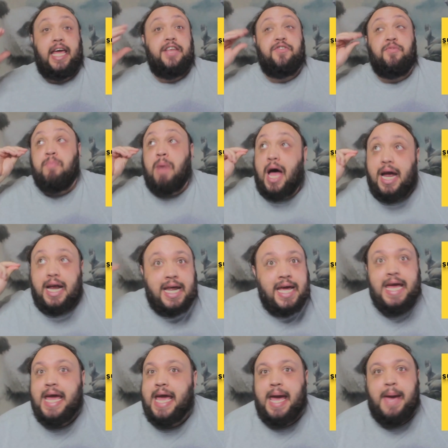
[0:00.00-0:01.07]
and his
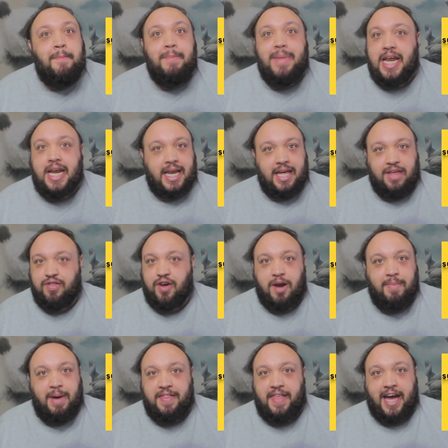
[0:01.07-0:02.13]
mind
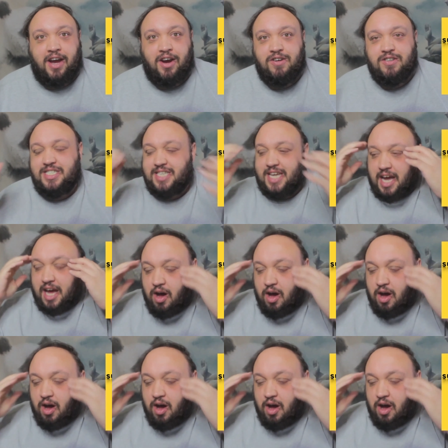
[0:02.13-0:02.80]
immediately thought about that curse.